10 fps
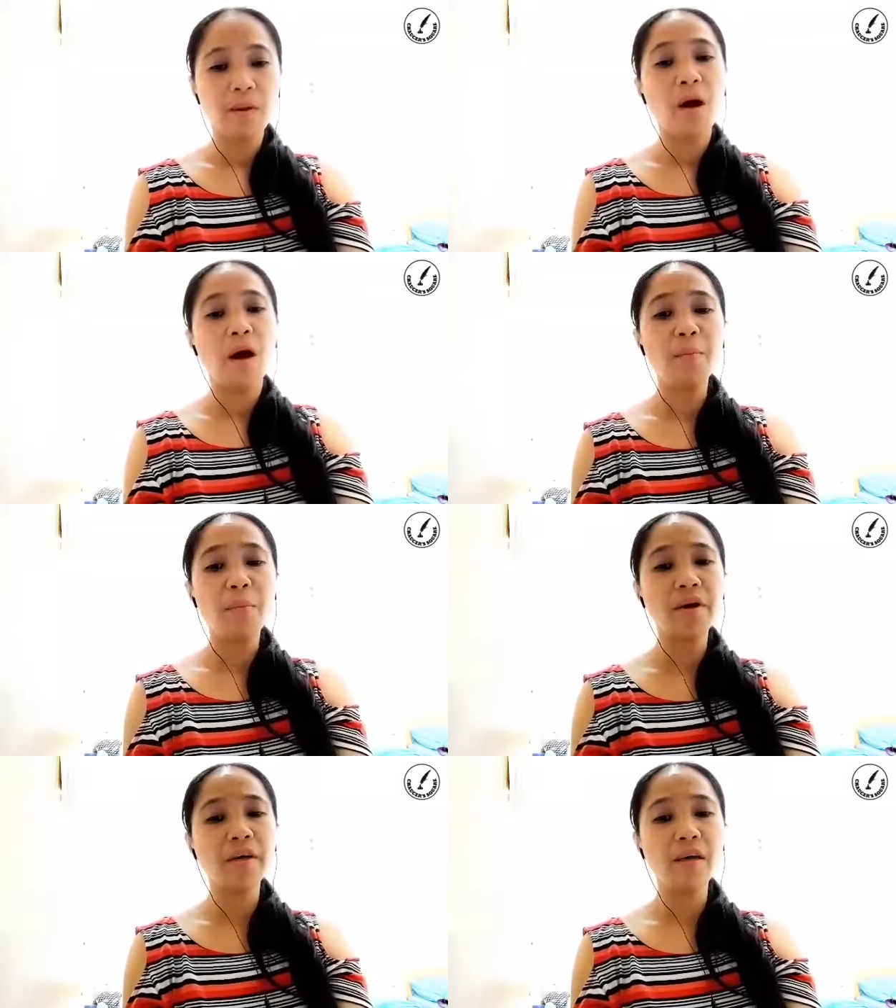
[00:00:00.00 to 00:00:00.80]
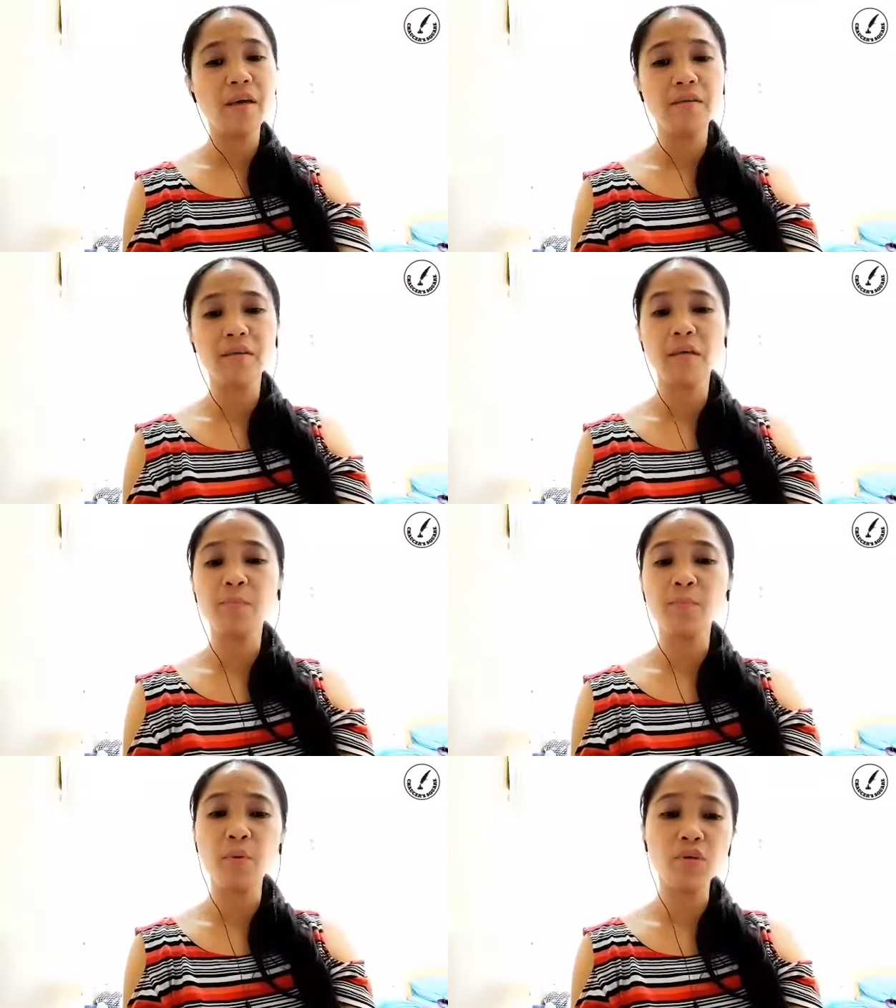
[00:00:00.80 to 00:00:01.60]
A marking
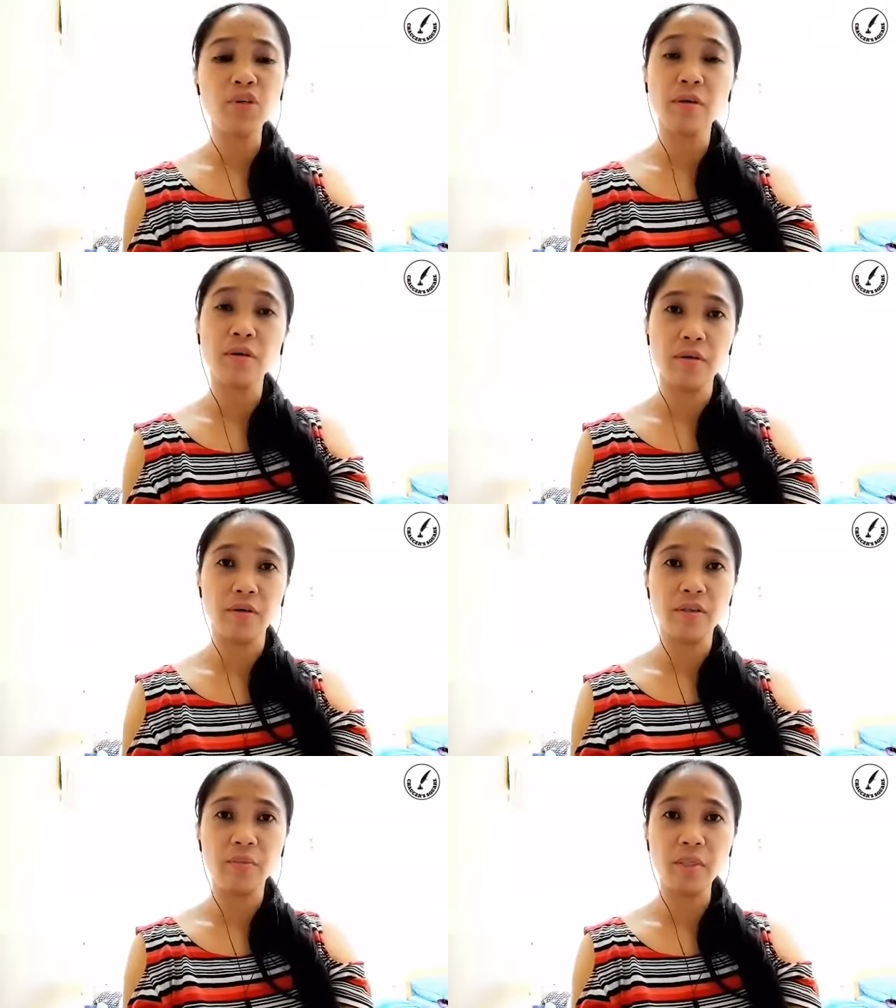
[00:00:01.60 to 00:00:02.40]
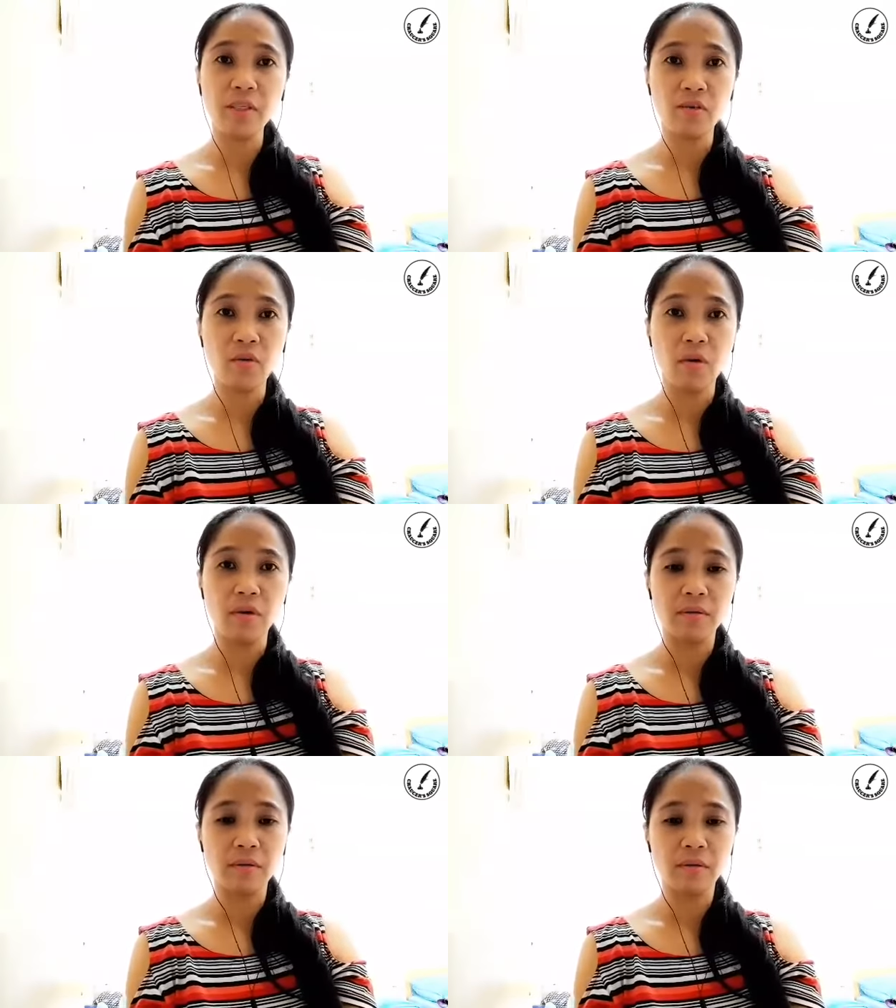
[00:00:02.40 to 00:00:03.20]
that pushed her to be strong,
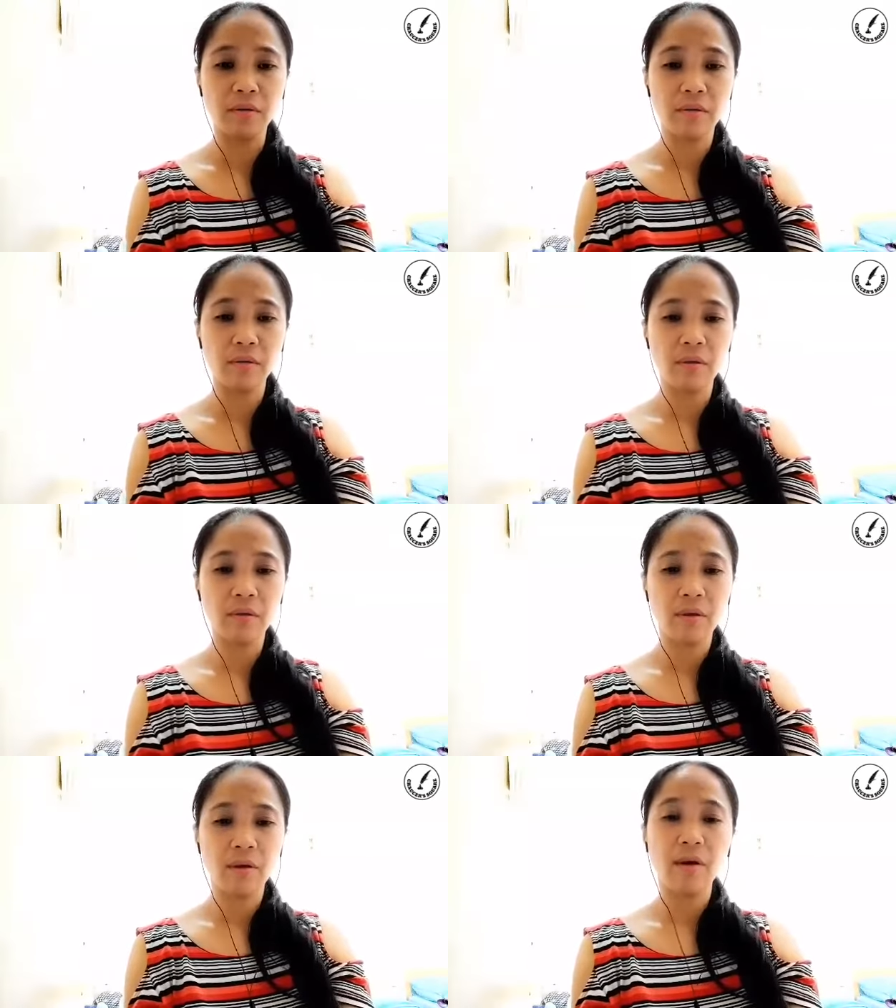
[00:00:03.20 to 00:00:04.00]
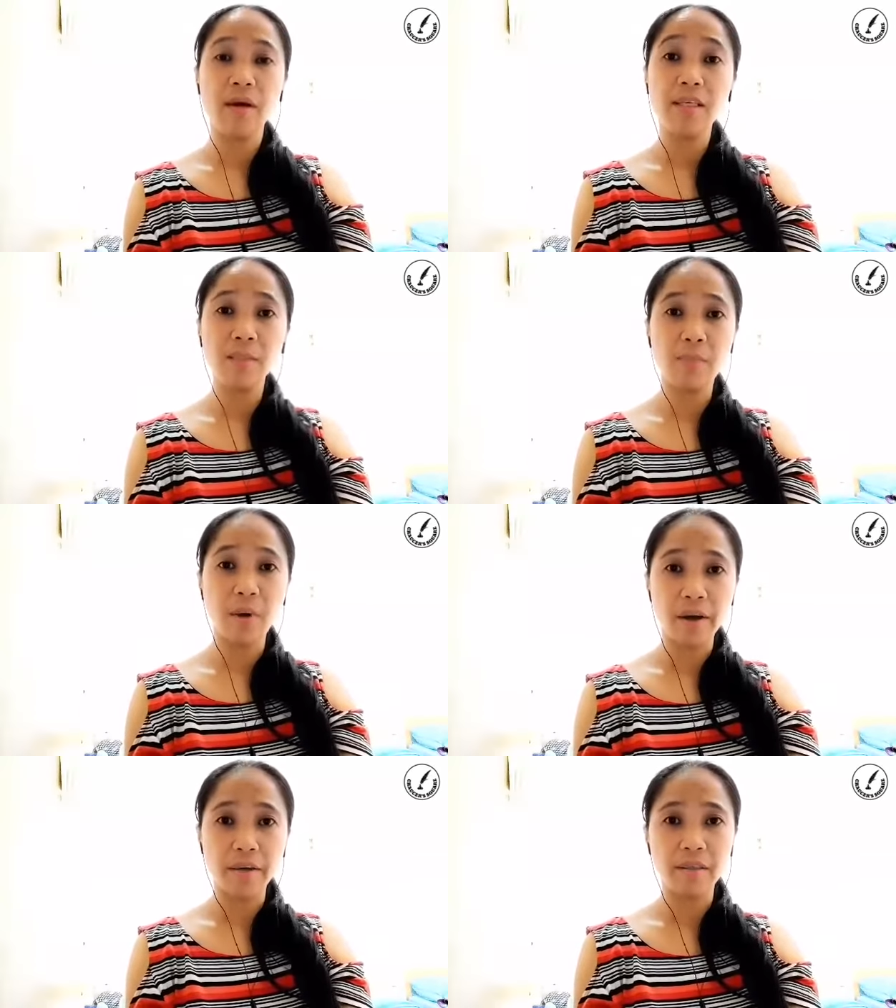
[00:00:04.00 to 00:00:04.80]

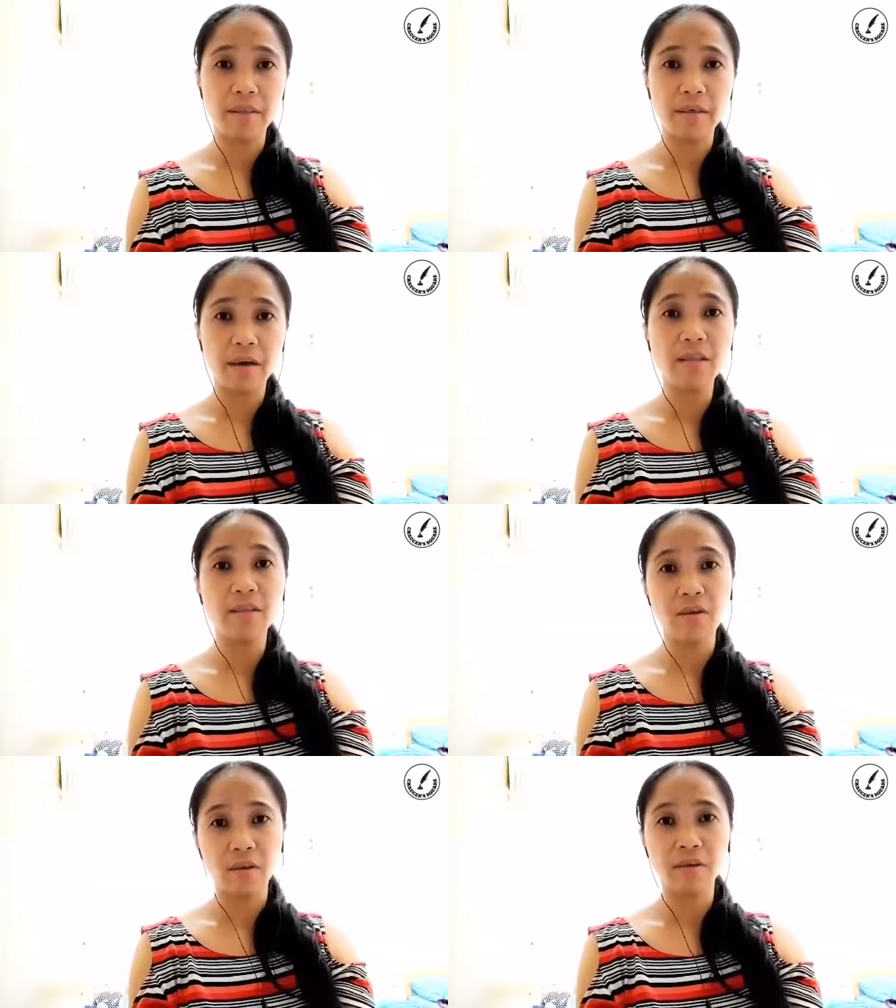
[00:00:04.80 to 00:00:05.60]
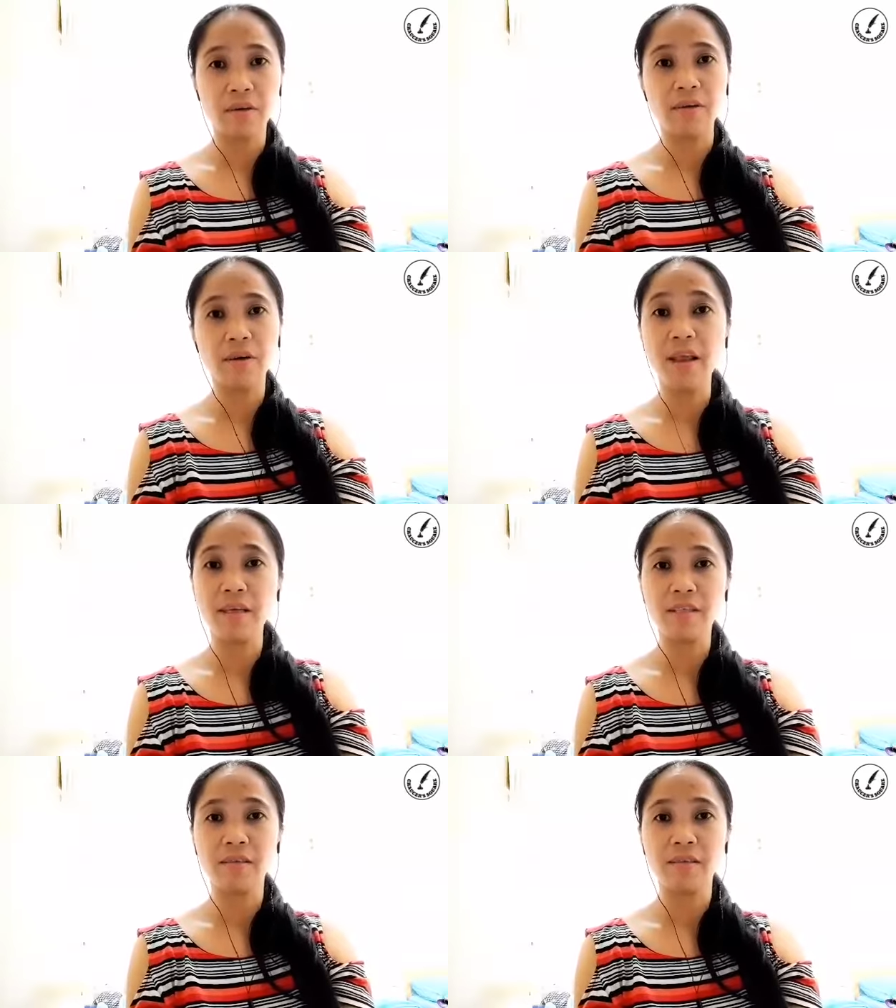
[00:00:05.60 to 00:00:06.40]
inspired and taught her a
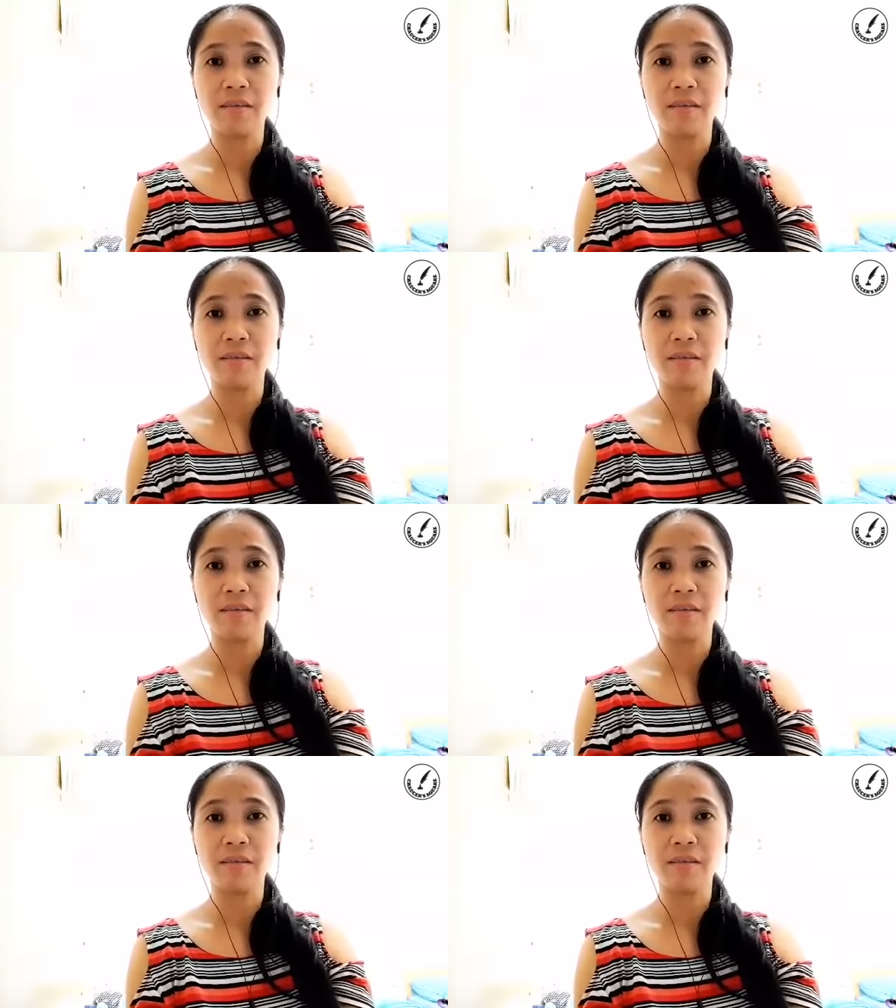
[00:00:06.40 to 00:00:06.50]
lesson.